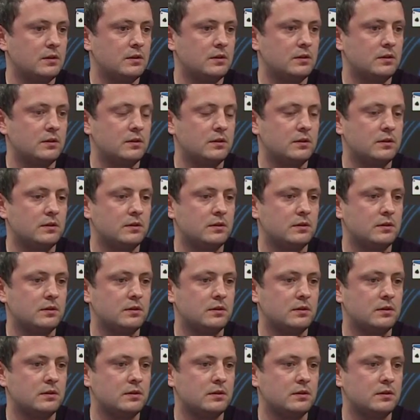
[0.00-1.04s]

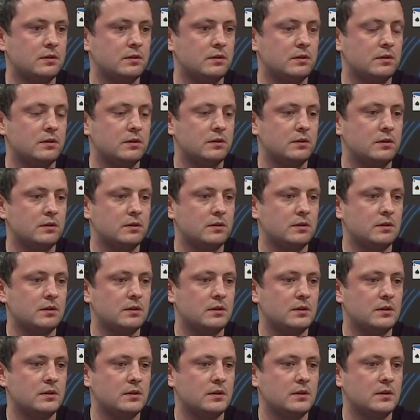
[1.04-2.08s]

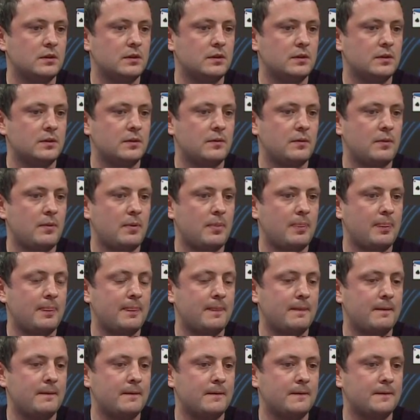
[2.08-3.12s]

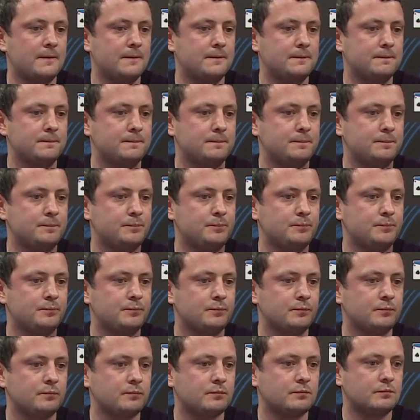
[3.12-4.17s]

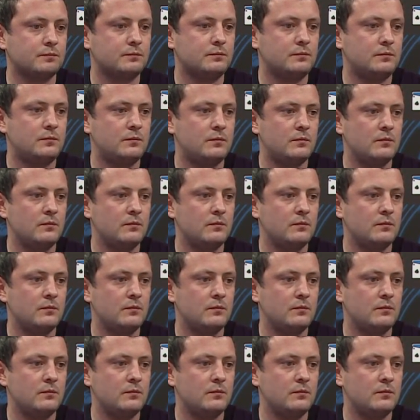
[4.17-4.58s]
(silent)